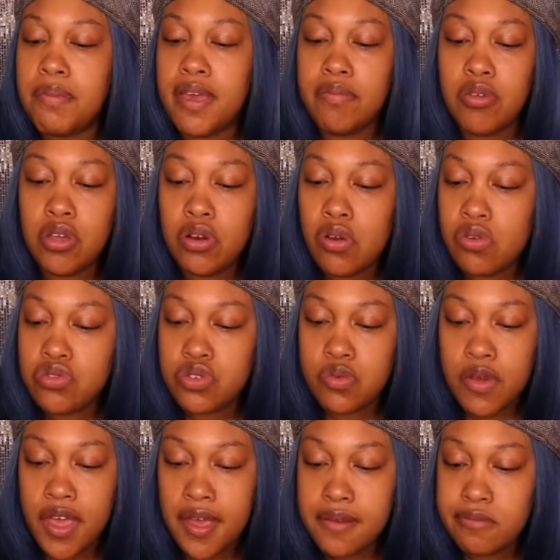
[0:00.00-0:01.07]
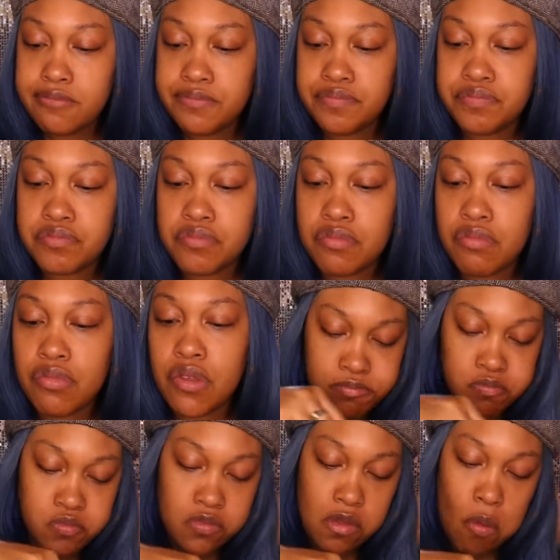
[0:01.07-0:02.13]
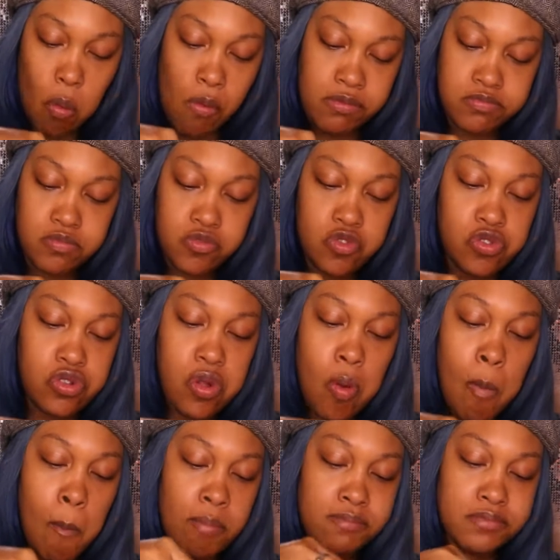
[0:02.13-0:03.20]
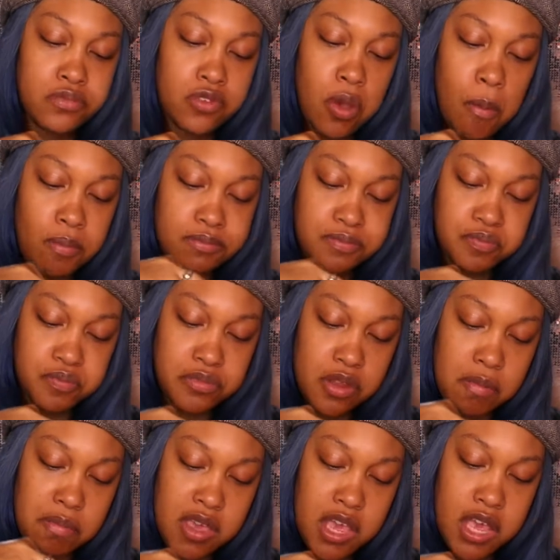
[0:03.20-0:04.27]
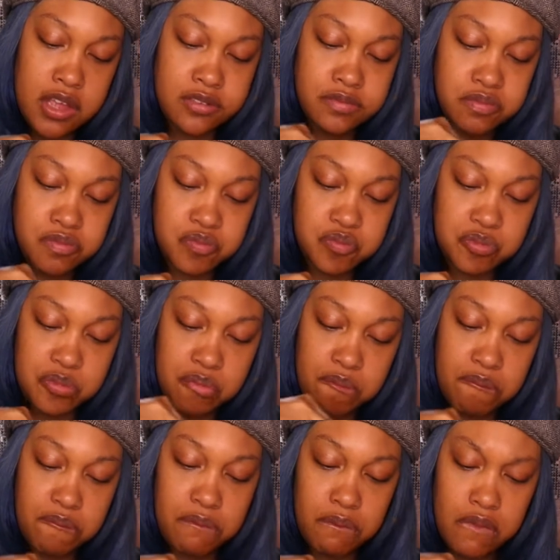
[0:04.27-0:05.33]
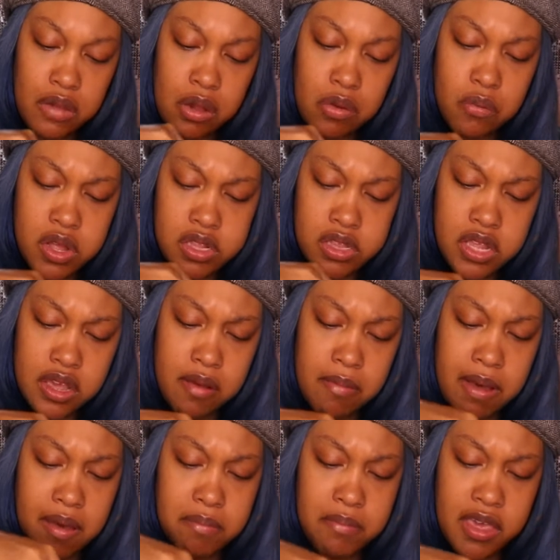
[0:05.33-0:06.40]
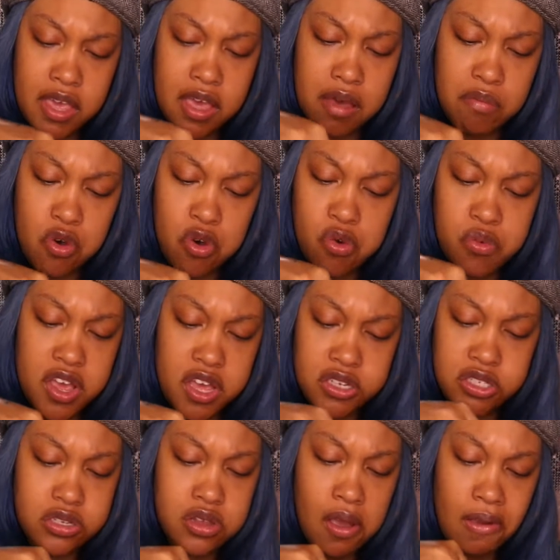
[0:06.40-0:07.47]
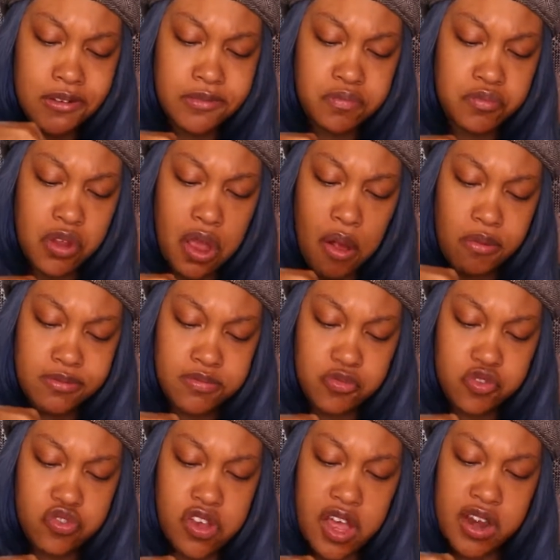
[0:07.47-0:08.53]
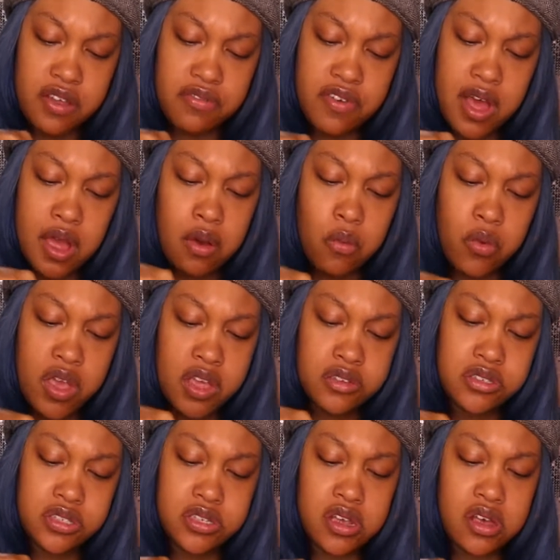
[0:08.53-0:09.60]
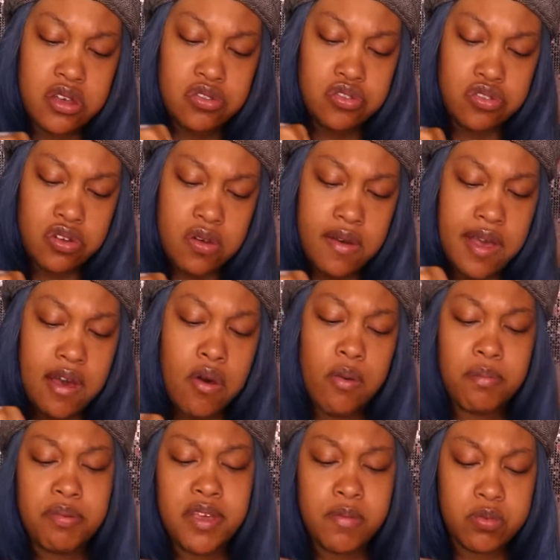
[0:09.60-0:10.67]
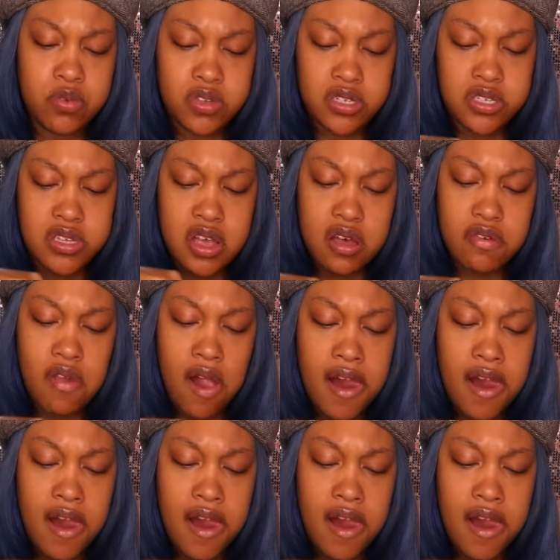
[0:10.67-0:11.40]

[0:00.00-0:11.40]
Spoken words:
baby clothes away. You know, me, one thing about me, I'm always trying to find ways to, help people and stuff.